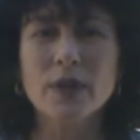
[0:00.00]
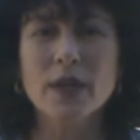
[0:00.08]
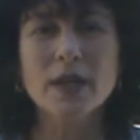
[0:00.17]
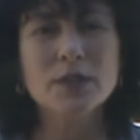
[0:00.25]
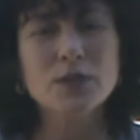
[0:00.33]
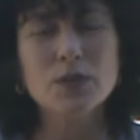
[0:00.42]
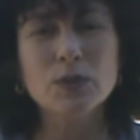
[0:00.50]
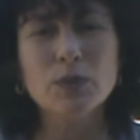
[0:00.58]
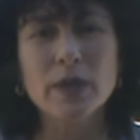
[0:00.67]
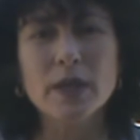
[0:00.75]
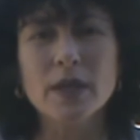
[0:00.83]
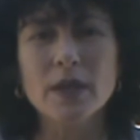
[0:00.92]
and to
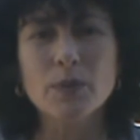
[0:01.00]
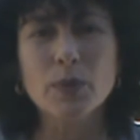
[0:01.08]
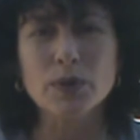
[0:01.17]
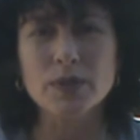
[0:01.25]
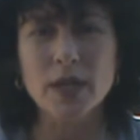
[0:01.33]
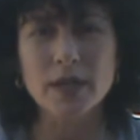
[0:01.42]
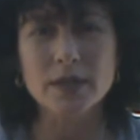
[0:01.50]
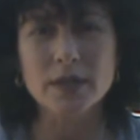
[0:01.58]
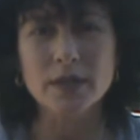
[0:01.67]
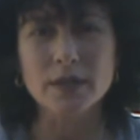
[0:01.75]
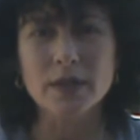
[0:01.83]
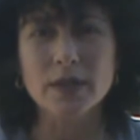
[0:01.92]
be
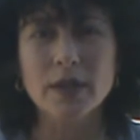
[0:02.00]
protected